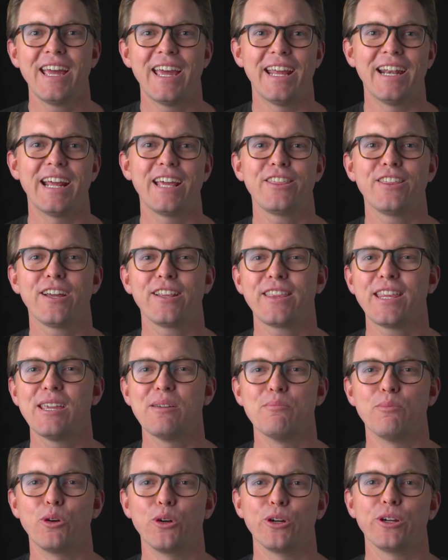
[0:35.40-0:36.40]
and I thought
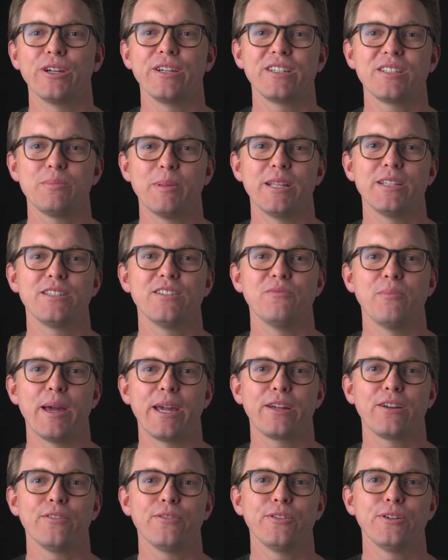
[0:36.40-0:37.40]
that more expensive
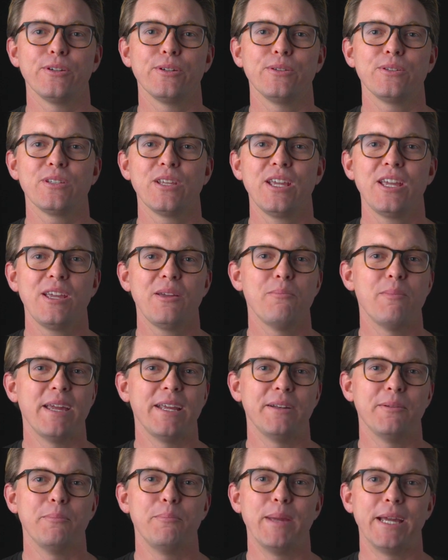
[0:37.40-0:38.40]
microphones
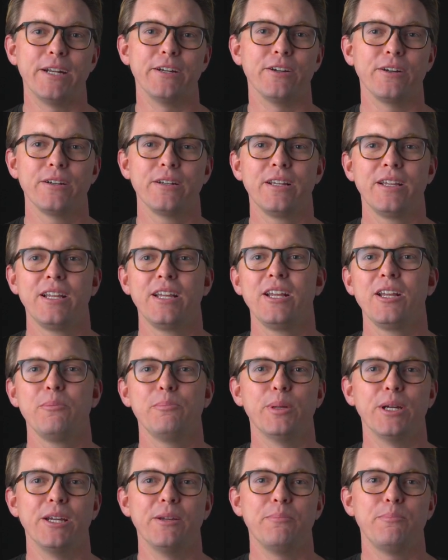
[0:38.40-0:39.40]
meant better.
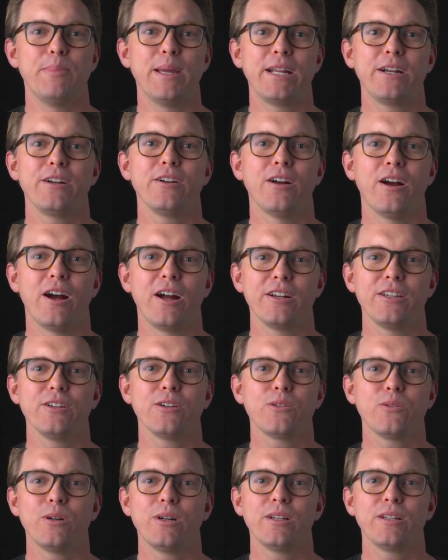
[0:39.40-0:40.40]
But better audio
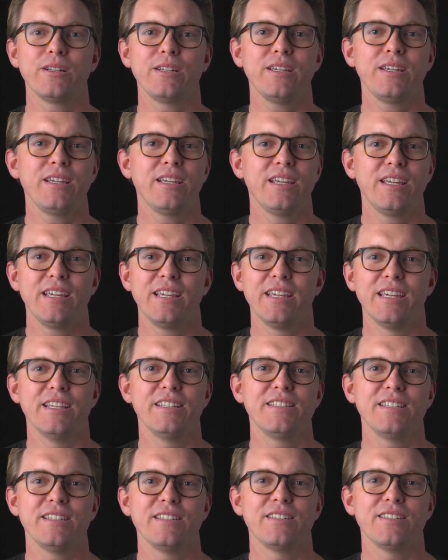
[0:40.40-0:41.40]
quality
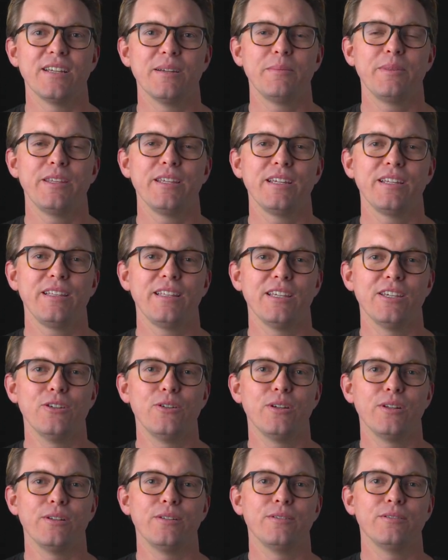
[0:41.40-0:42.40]
isn't something that you
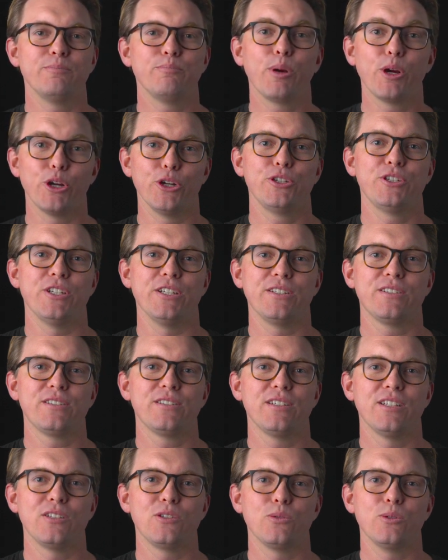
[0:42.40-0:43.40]
can
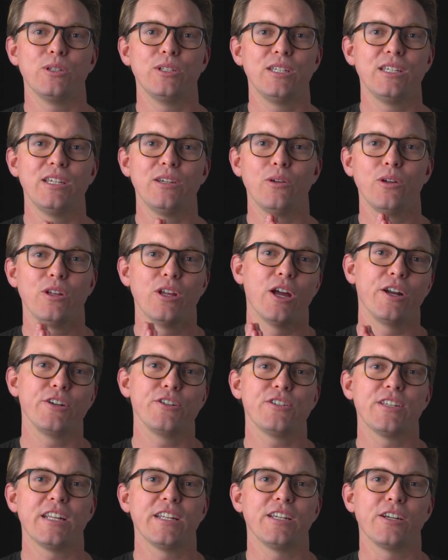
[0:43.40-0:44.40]
purchase. It's really
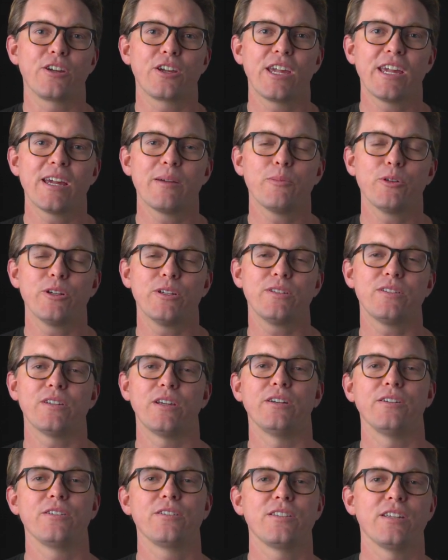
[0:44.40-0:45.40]
understanding your cameras,
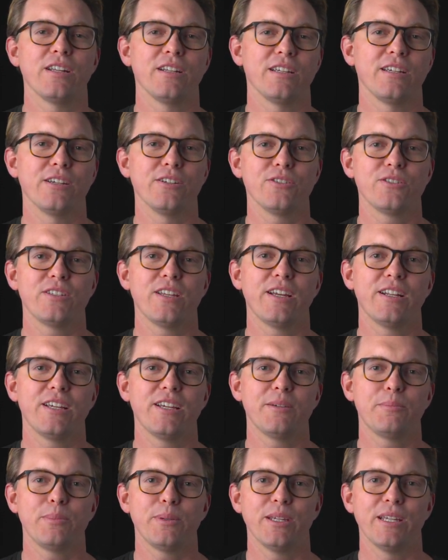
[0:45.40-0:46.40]
understanding your
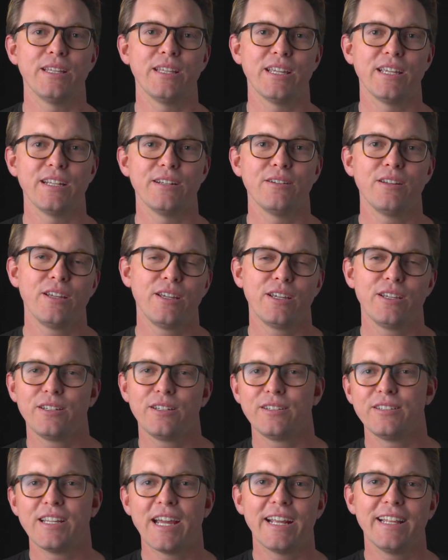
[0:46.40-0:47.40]
setup, and then
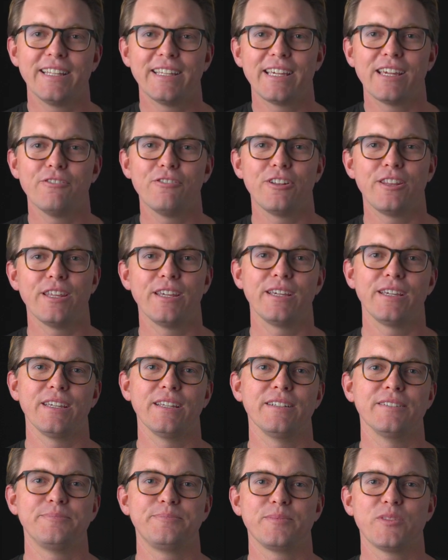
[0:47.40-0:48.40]
dialing everything
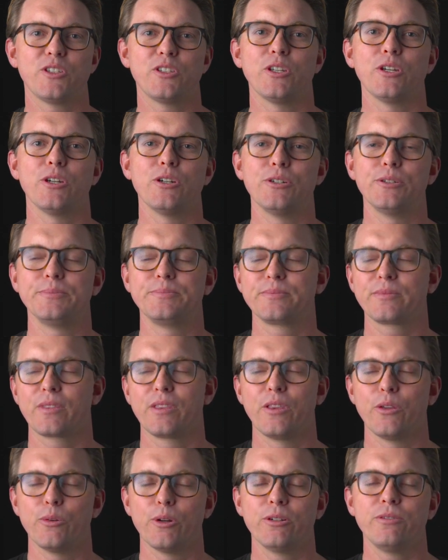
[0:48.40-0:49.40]
in. So
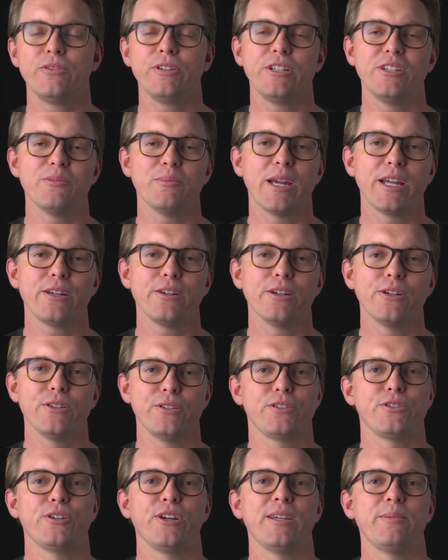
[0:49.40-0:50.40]
the Rode Video Micro
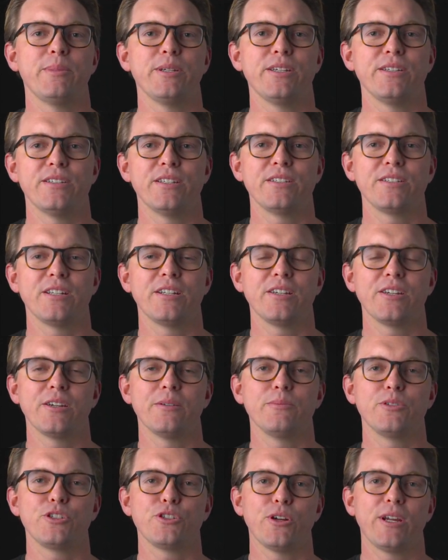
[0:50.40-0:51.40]
is great because it's gonna
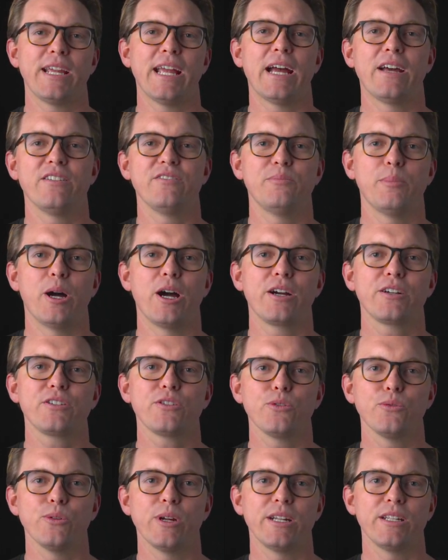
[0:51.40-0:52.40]
come straight out of
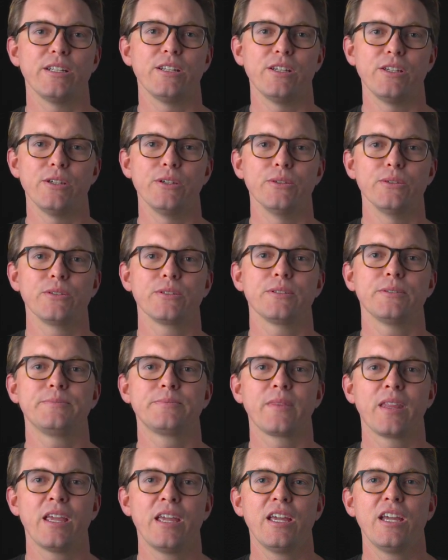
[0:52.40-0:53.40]
box, ready to use.
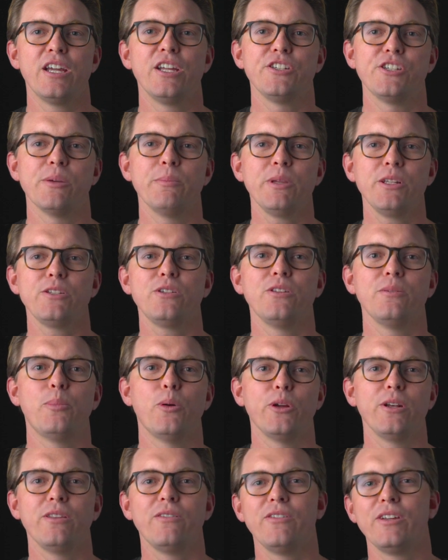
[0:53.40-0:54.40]
Jumping to the
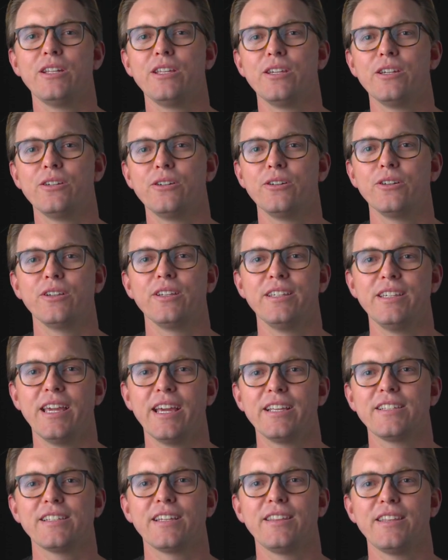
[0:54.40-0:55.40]
point of the video,
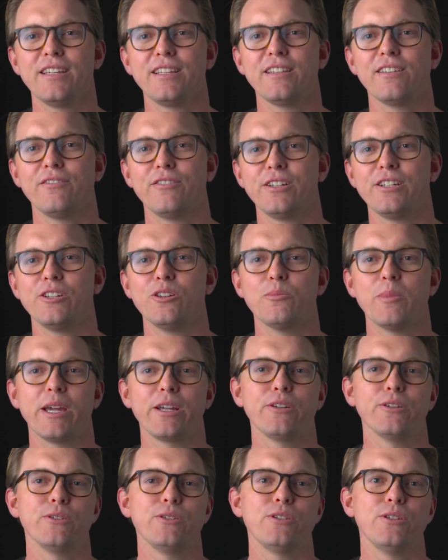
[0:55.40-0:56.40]
yes, I think the Video
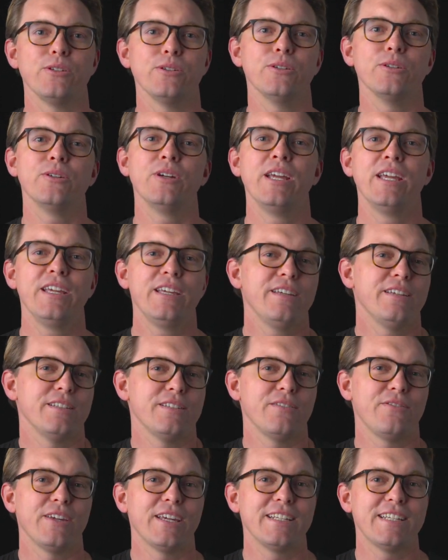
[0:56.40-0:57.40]
Micro 2 is
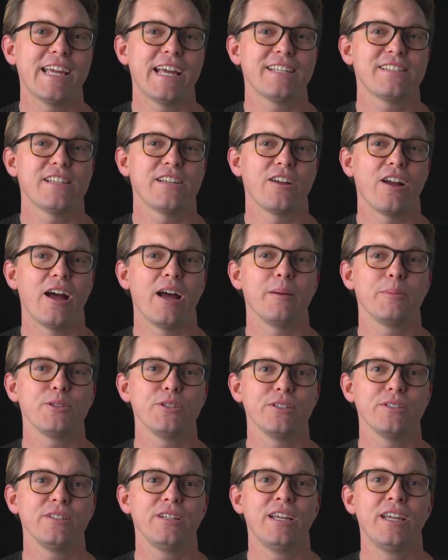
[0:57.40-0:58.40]
a fantastic
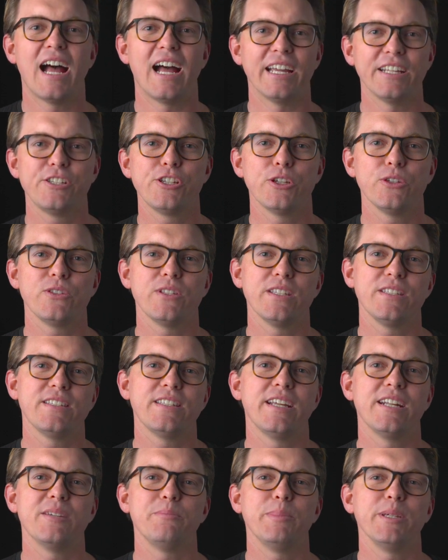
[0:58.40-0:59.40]
option. I chose this
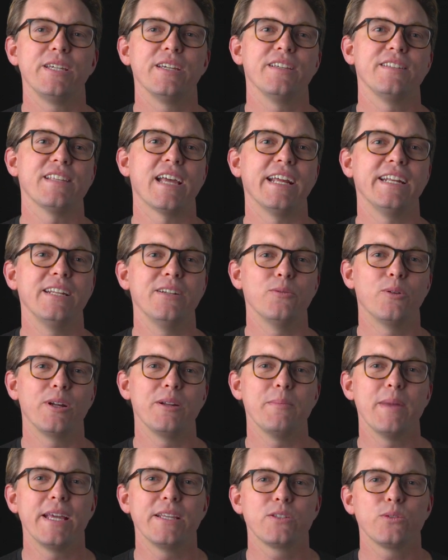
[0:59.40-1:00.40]
setup because I didn't want
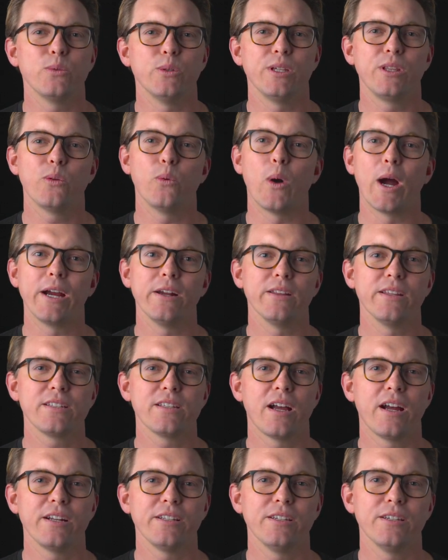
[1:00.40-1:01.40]
to mess with wireless
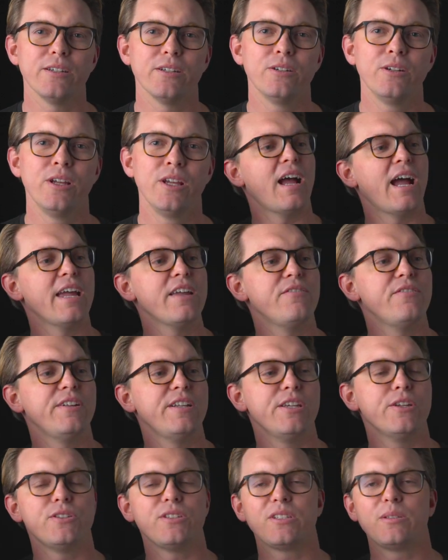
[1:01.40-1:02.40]
audio. I have
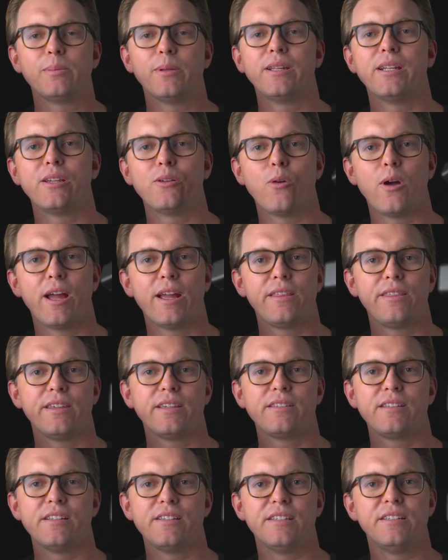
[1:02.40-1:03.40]
videos explaining why I think the